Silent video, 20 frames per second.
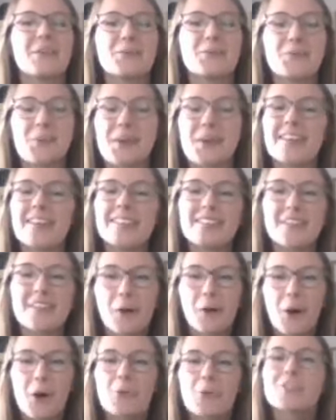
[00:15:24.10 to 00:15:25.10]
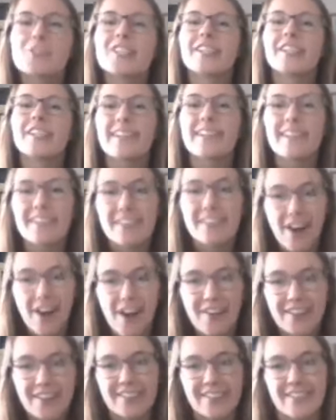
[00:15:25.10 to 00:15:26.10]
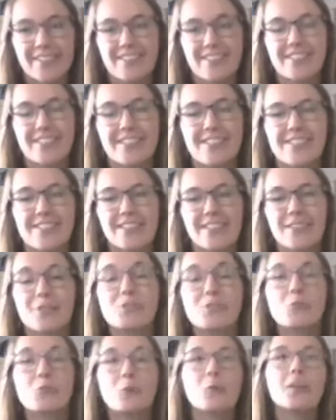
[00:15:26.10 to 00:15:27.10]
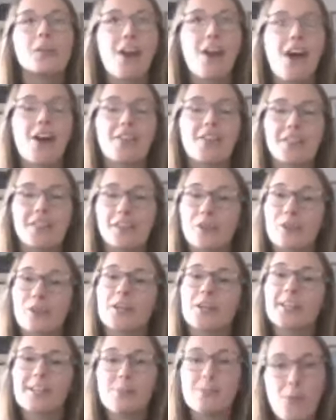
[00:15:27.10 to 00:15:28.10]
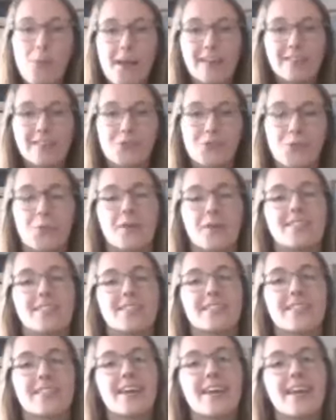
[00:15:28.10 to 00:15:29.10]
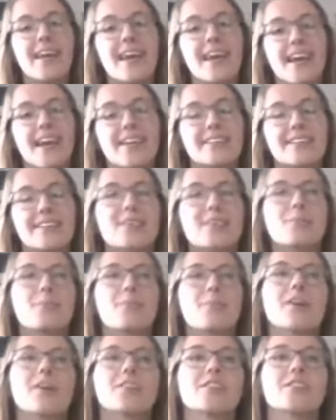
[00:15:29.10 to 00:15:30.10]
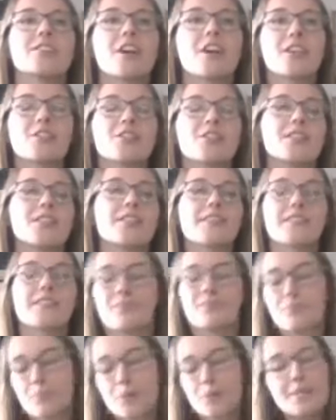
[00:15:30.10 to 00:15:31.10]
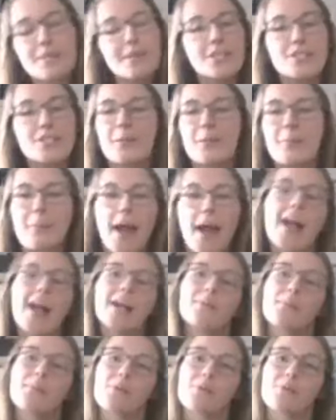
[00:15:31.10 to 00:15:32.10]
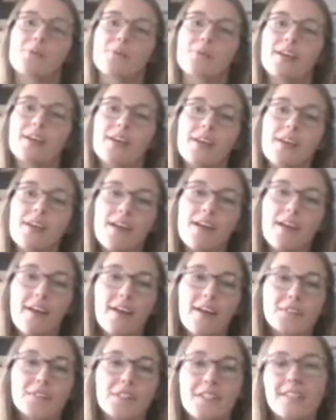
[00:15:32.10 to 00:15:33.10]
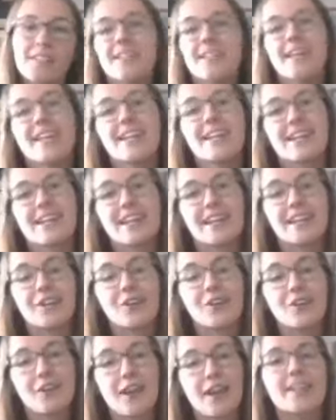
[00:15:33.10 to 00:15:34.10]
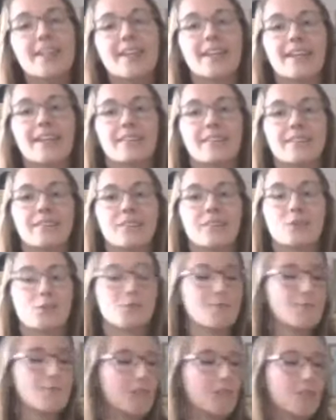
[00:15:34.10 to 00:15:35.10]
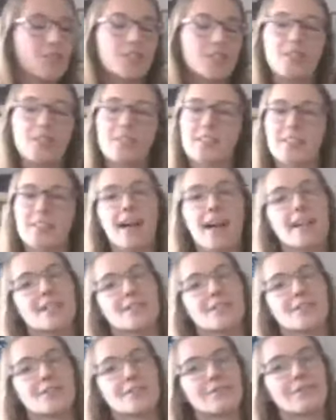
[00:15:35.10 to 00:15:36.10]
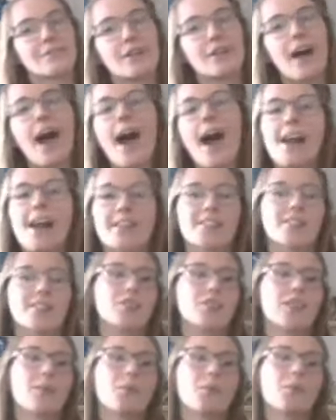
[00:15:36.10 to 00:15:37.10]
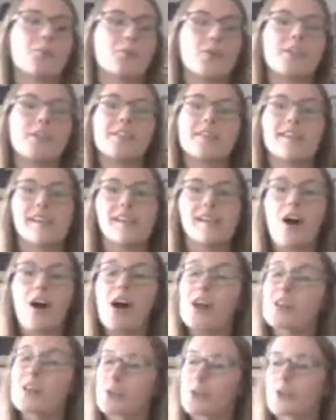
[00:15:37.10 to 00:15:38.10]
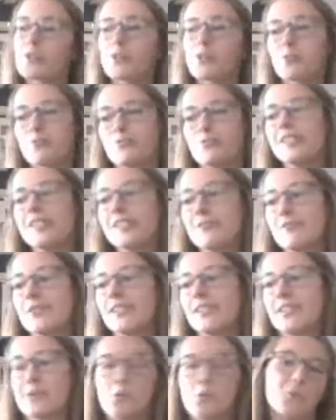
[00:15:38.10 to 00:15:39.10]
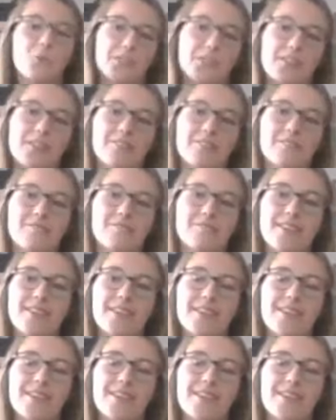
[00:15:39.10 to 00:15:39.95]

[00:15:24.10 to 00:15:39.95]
those whales are ocean gardeners. They truly are the green whale to us, as they are such pretty much the backbone of sustaining and creating those fish stocks, the oxygen that we're breathing, all sorts of really, really cool stuff,